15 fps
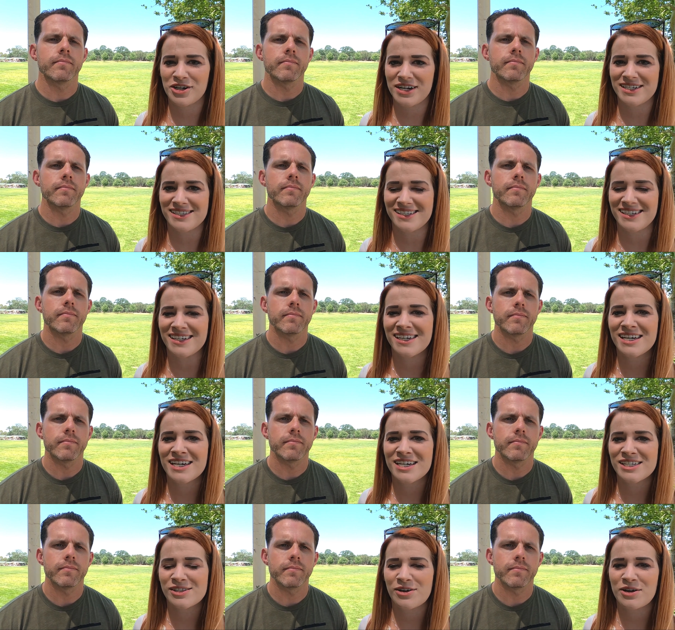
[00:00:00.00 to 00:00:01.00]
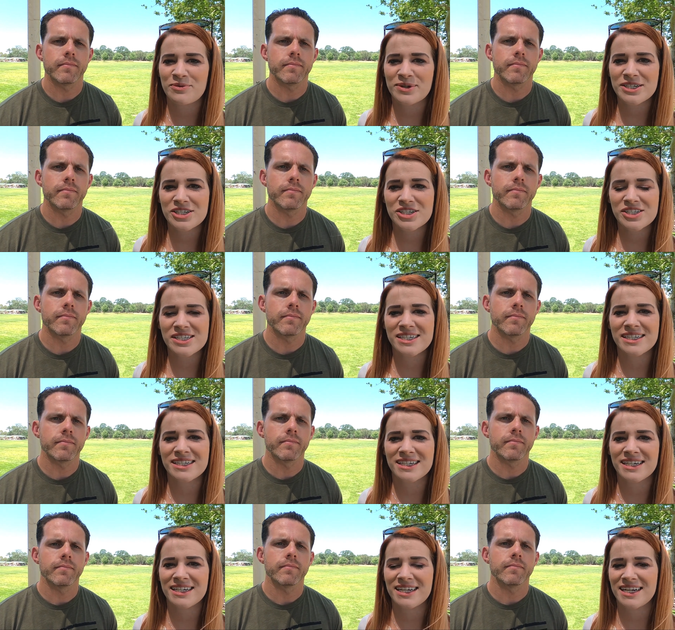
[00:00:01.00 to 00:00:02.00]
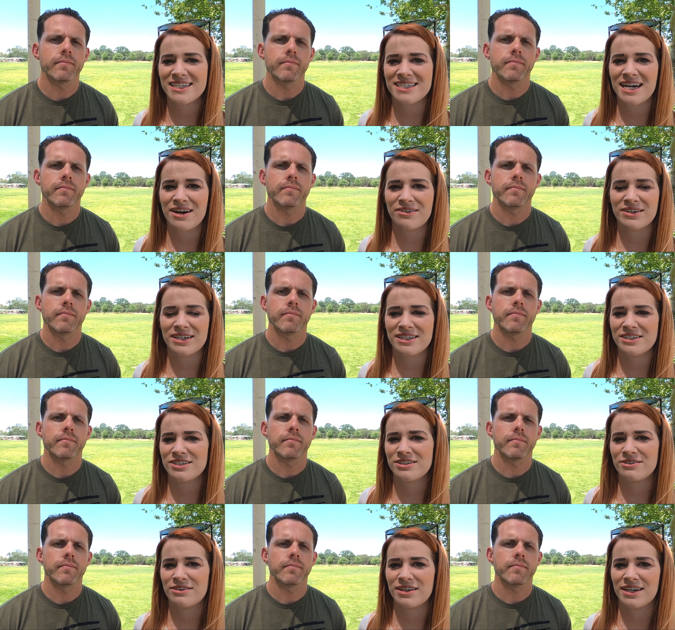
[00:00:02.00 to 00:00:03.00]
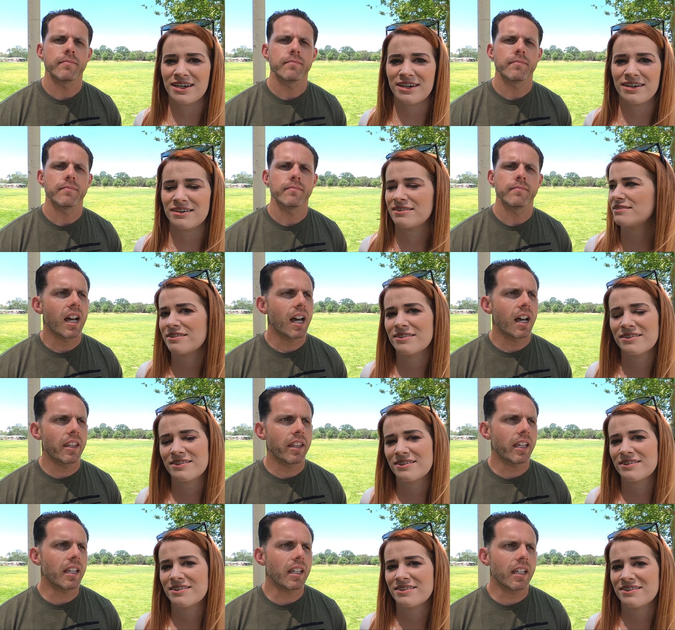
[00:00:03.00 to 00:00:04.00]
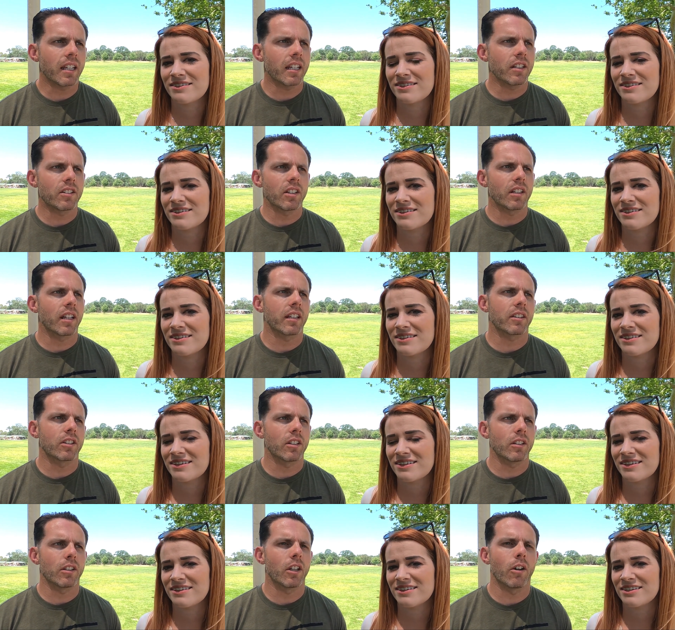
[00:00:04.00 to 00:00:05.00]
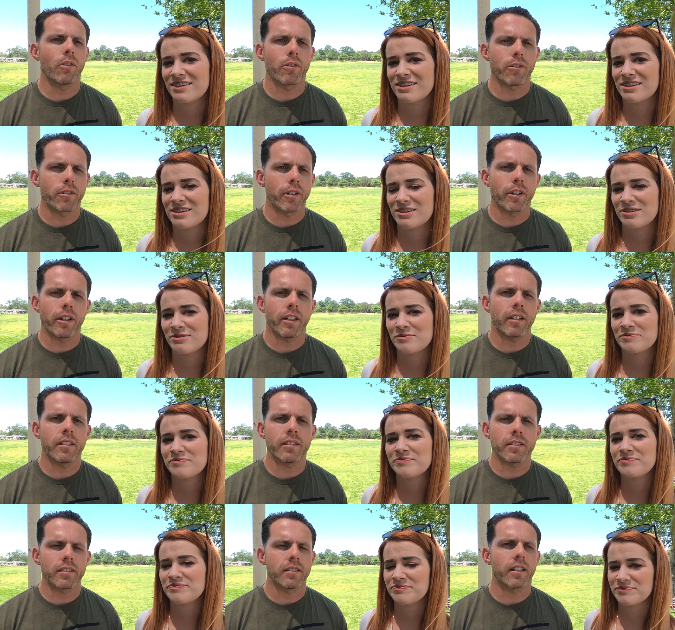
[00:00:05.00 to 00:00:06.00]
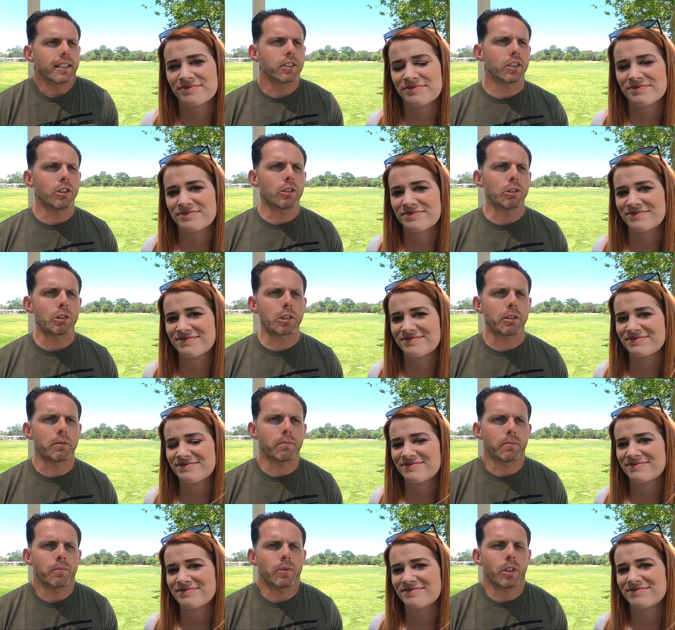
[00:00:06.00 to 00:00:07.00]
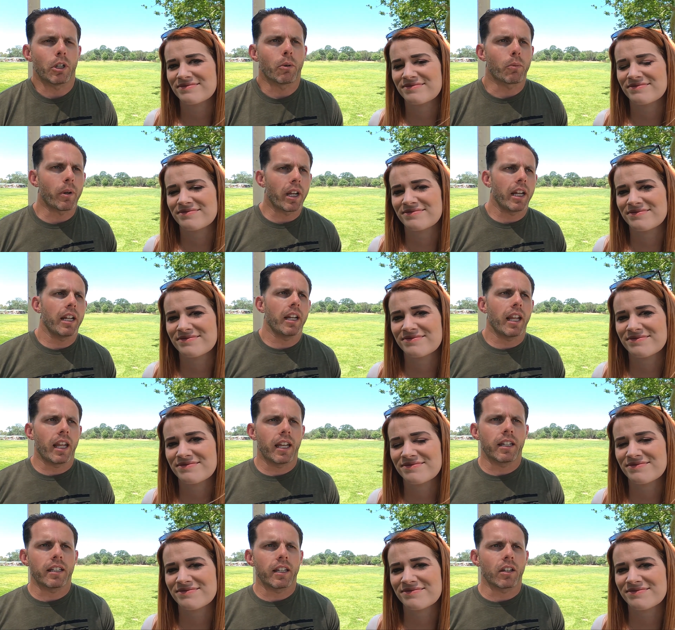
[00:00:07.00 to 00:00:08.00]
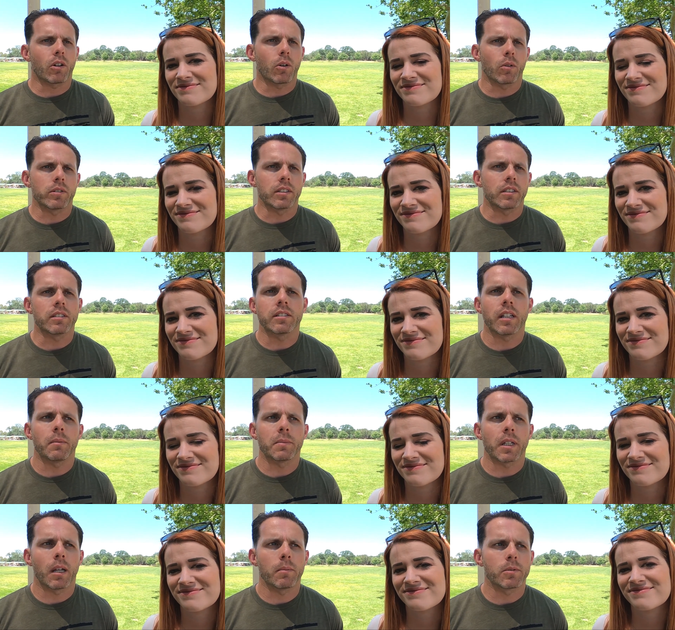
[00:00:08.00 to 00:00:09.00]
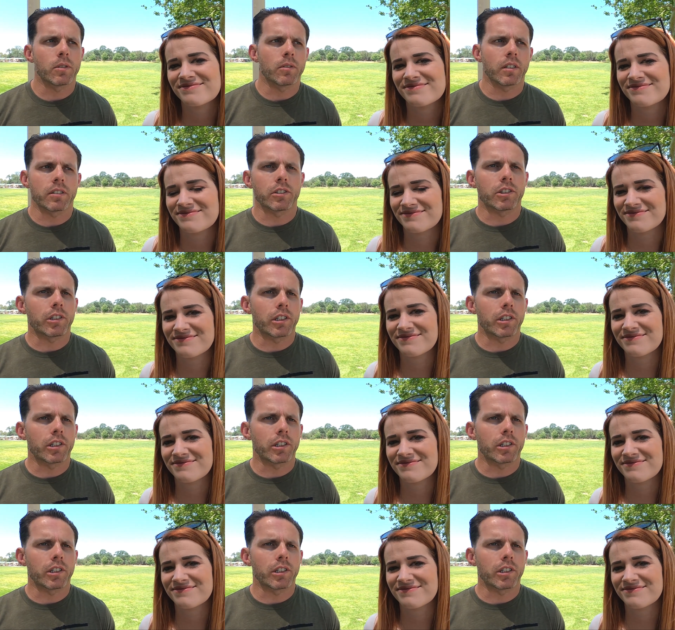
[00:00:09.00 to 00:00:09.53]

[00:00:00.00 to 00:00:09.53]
Speaker 1: crazy. So our winters here can get down into the...
Speaker 2: Uh, they can get into like the low thirties. It doesn't usually, you know, rain and get cold at the same time, so it doesn't